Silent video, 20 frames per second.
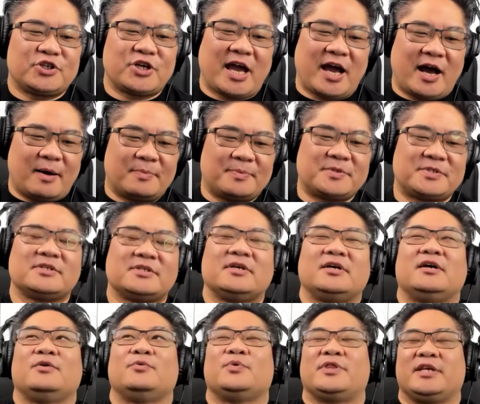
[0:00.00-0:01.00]
helps
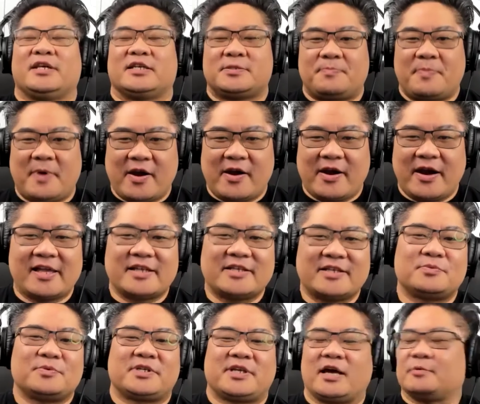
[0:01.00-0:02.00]
with the
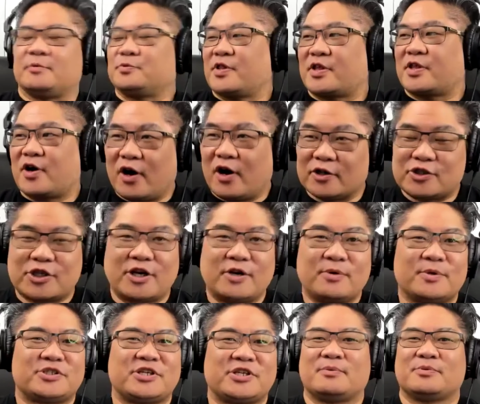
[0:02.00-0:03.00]
experience, which helps with culture,
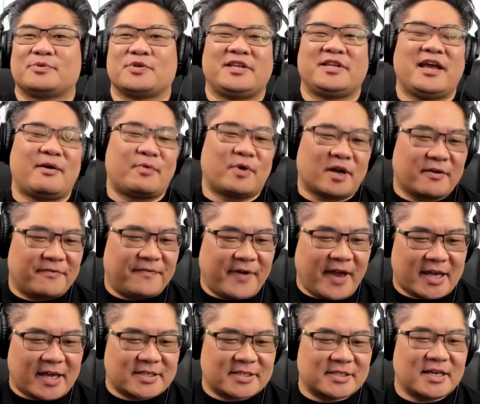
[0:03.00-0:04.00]
which helps with network effects.